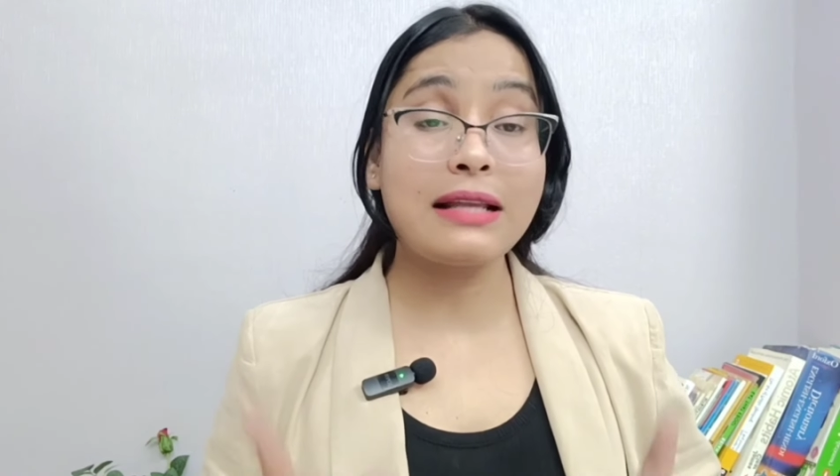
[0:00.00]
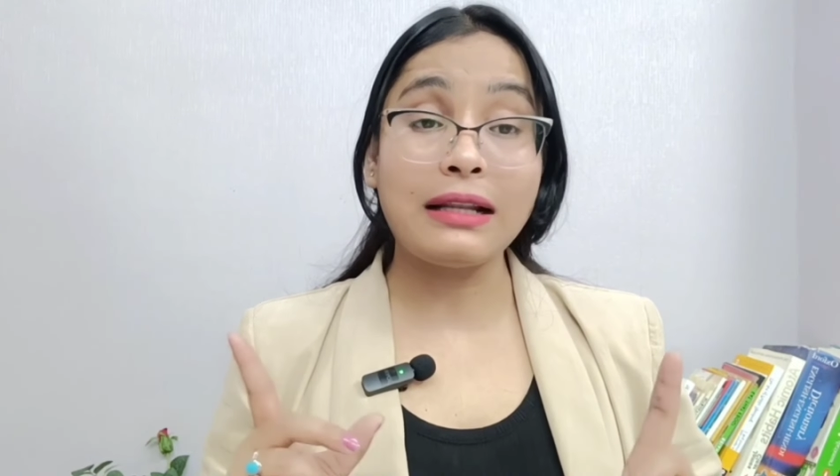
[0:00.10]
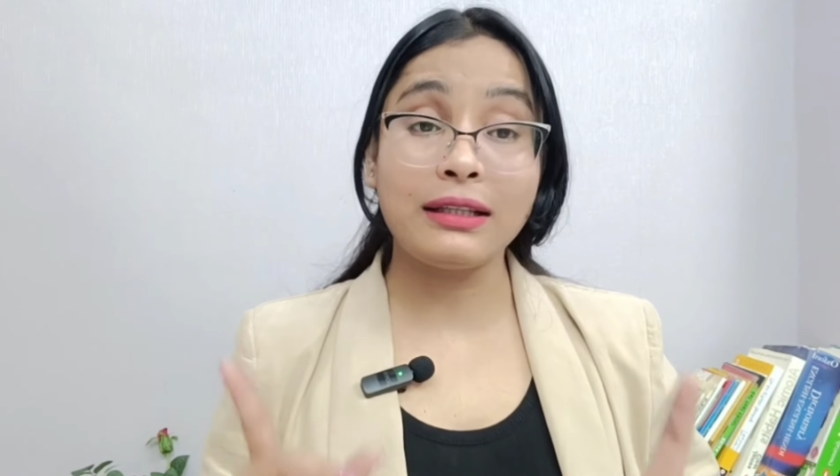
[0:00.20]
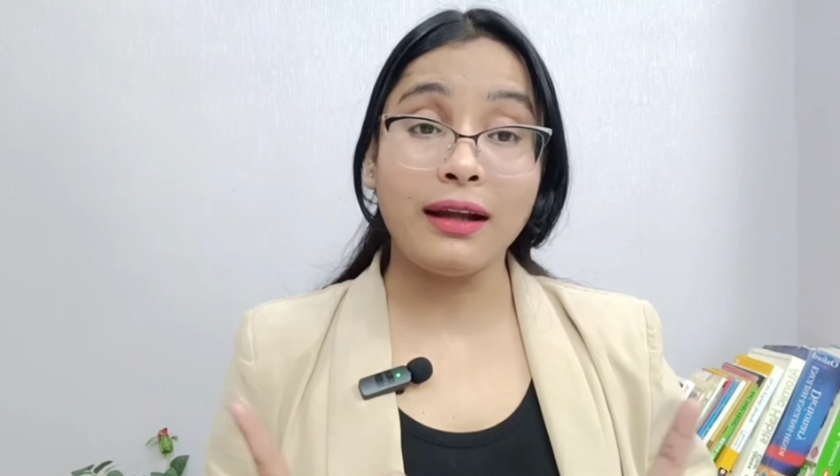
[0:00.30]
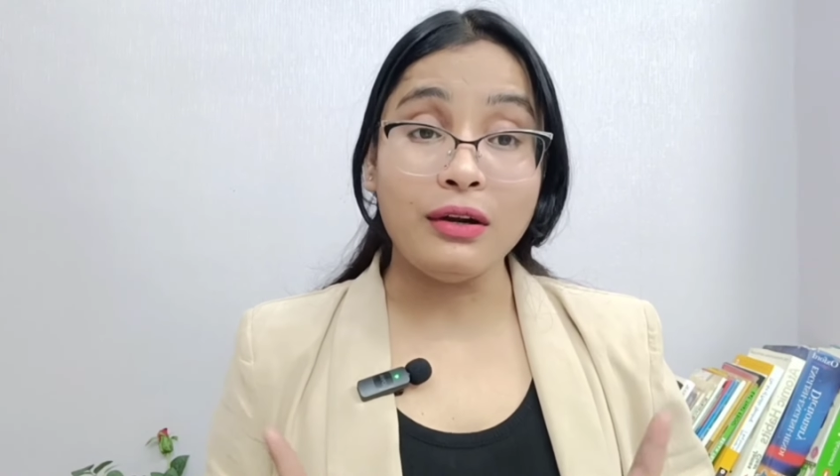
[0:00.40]

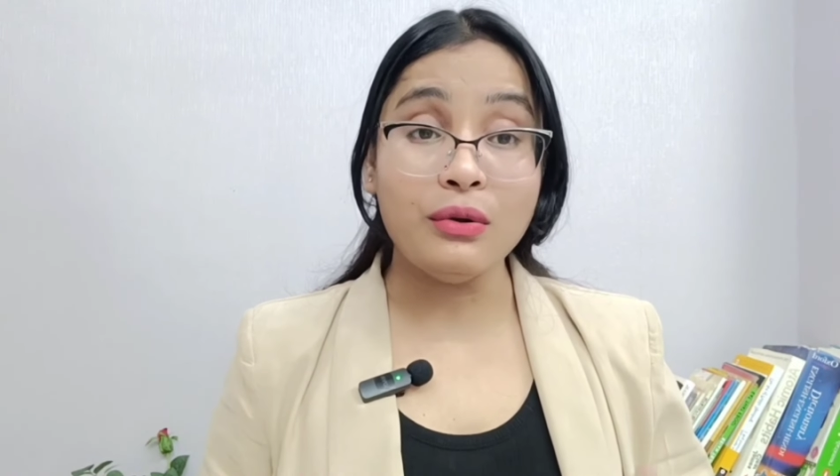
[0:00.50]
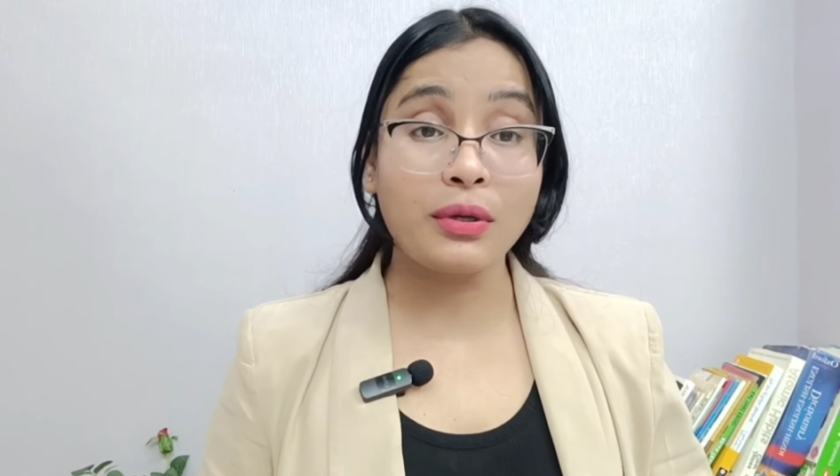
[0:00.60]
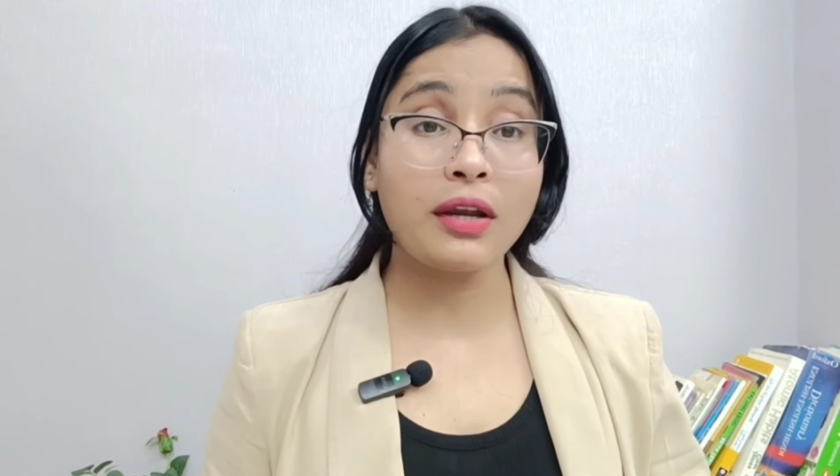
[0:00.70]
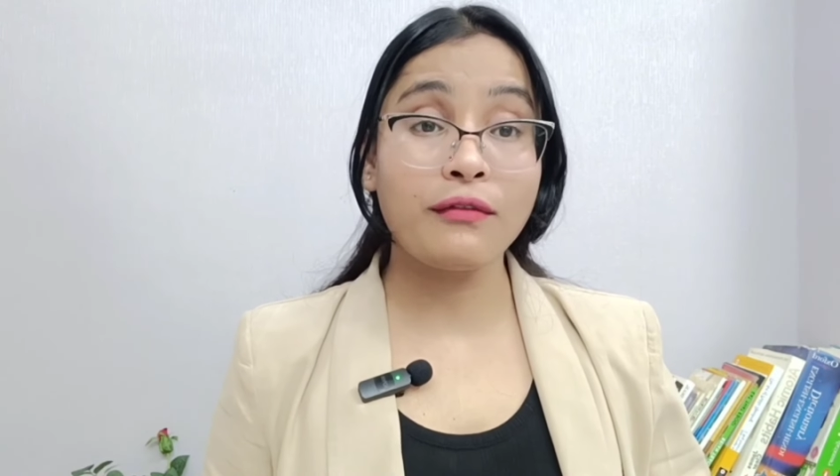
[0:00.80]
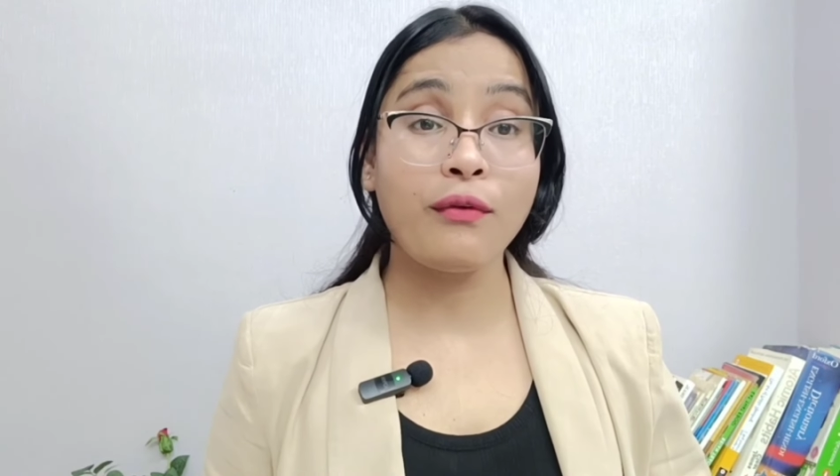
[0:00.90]
that they are
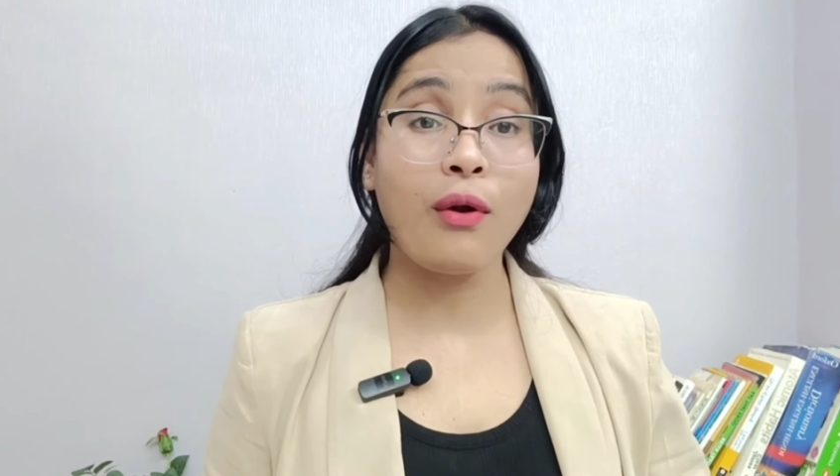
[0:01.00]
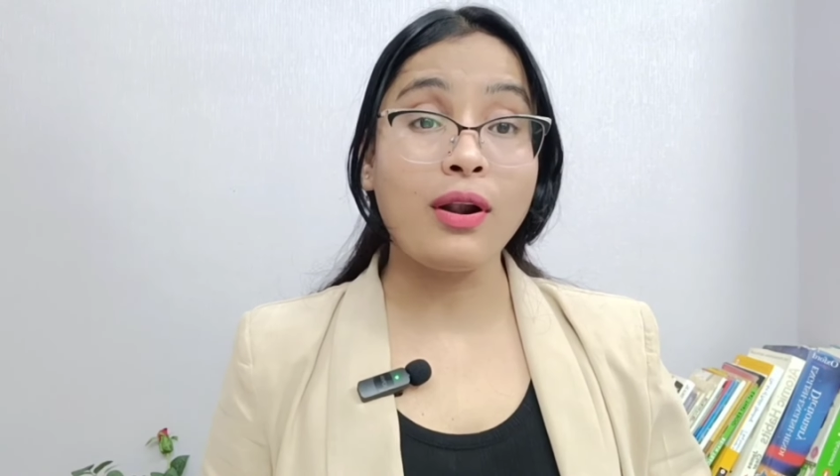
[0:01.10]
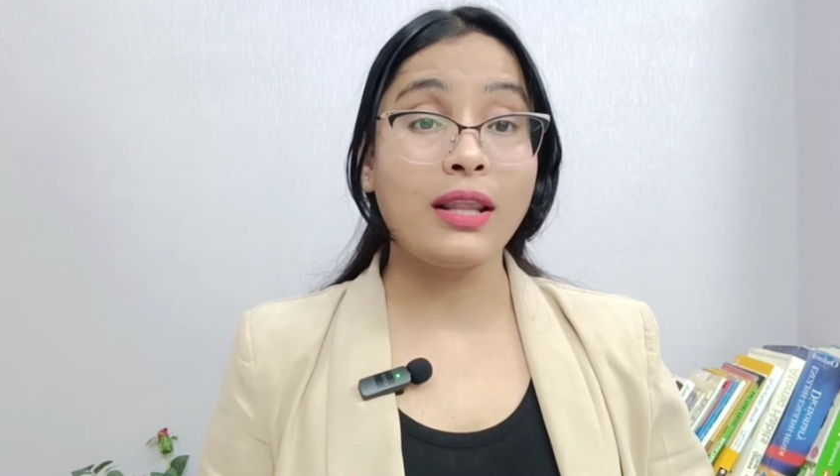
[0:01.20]
looking for,